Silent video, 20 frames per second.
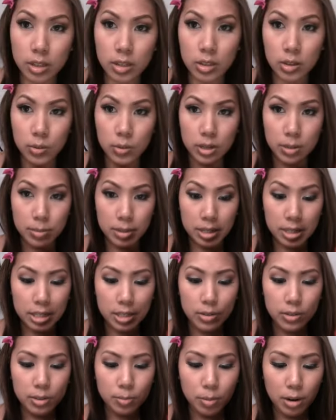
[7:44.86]
So what I'm going
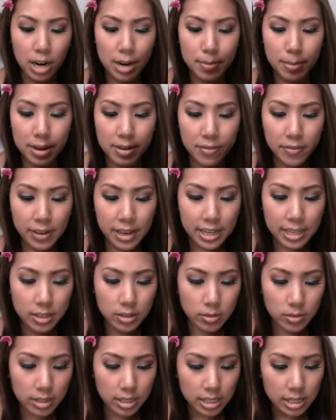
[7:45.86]
to do is prime my
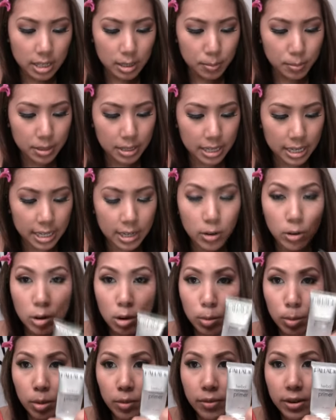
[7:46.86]
face using the Palladio
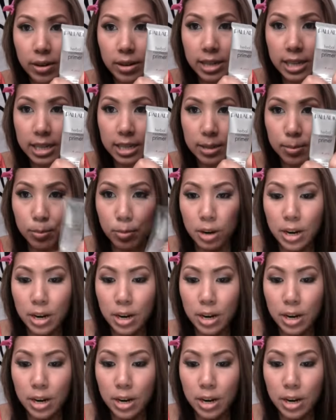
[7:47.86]
Herbal Foundation